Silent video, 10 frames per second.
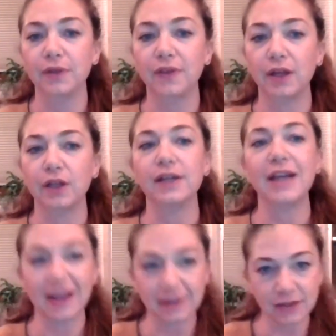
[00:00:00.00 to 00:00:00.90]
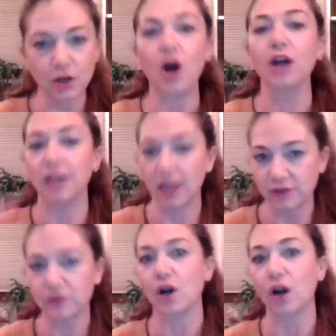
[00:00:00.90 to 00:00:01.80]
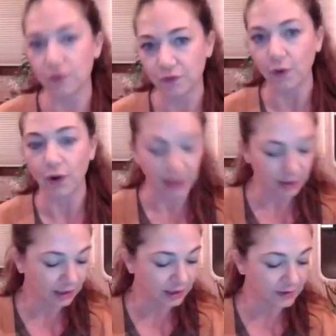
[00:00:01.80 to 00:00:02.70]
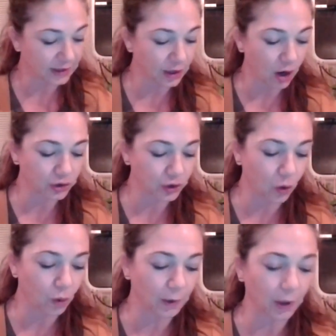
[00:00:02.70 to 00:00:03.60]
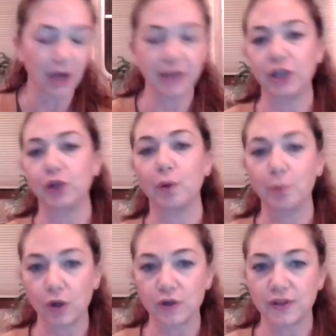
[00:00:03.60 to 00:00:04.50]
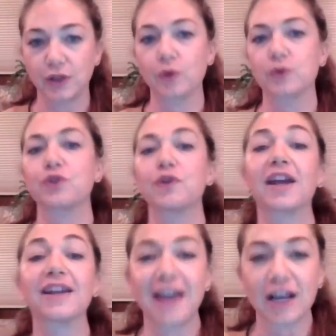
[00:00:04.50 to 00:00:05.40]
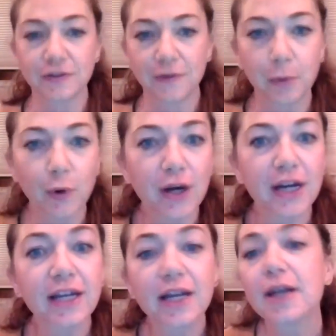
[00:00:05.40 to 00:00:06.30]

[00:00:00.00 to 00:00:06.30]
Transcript: the next online start for it is in october and then you immerse in costa rica next february